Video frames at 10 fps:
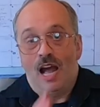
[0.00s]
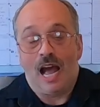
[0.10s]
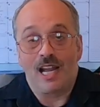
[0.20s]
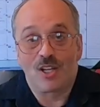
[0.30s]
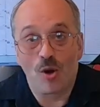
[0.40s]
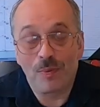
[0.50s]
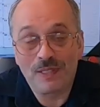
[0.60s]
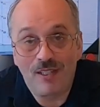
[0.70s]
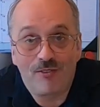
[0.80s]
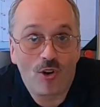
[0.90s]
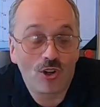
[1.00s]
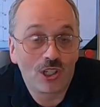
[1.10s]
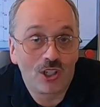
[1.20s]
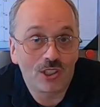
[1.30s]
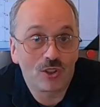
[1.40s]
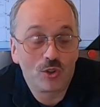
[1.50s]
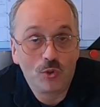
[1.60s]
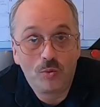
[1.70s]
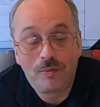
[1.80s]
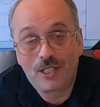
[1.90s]
I completely forgot
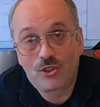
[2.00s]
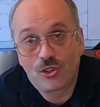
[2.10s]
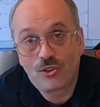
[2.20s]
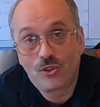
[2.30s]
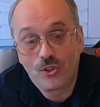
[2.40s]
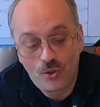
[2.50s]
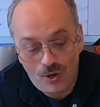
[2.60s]
to mention to you,